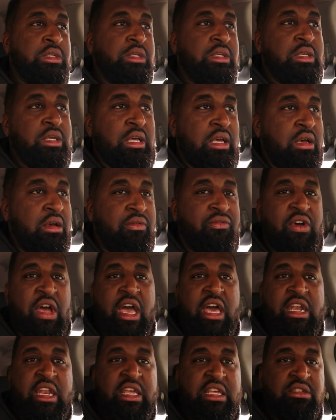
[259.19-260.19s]
You know,
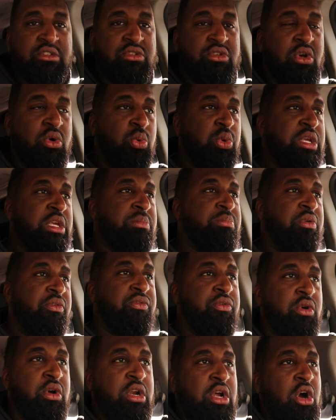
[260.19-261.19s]
5 days to a week
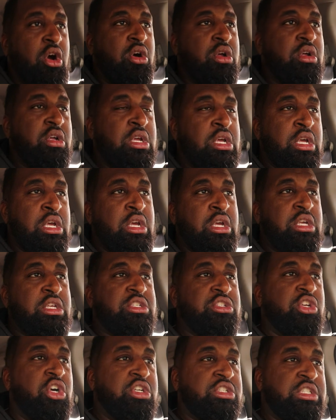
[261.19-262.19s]
before it all
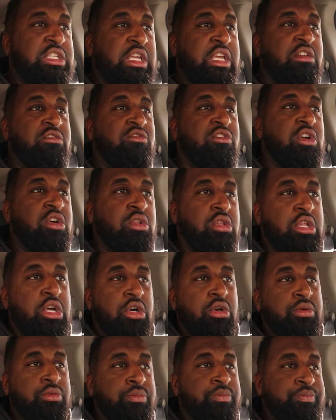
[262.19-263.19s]
starts getting real
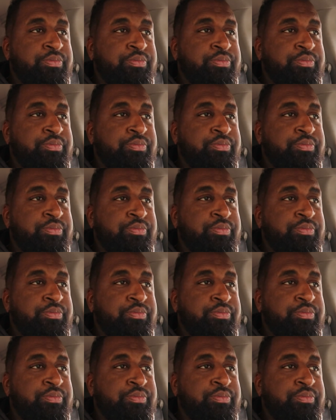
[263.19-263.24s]
low.